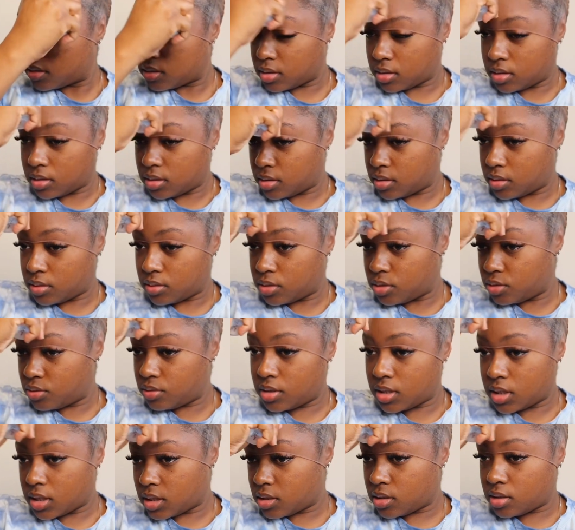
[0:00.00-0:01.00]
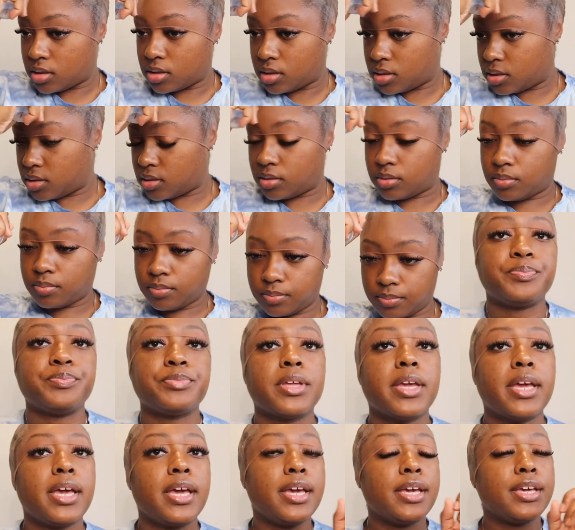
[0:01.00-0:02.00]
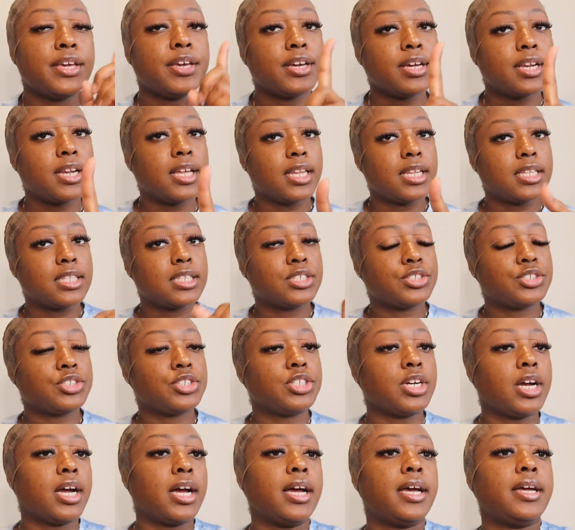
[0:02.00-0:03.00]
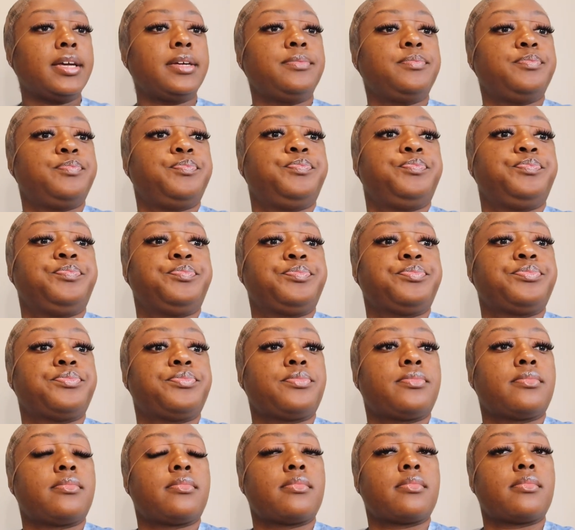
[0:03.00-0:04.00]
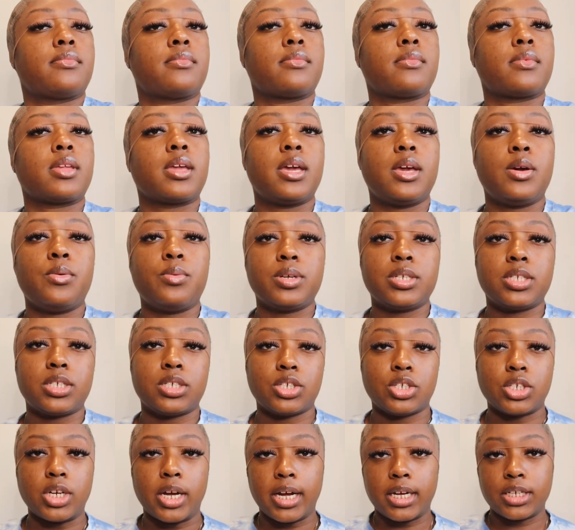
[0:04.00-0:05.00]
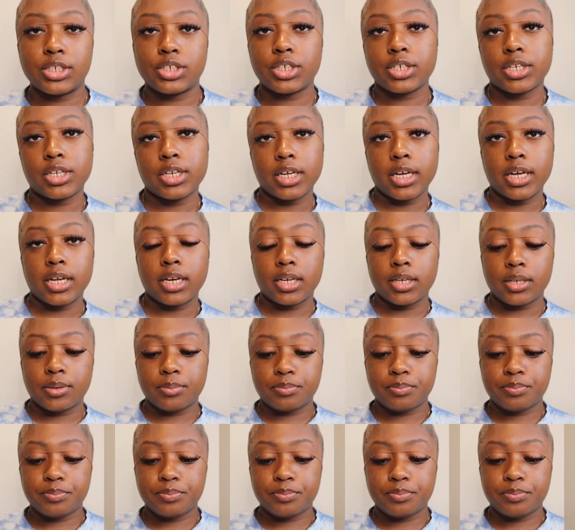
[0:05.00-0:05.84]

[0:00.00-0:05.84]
and do this. You're gonna let this dry, and once it dries, you're gonna cut it.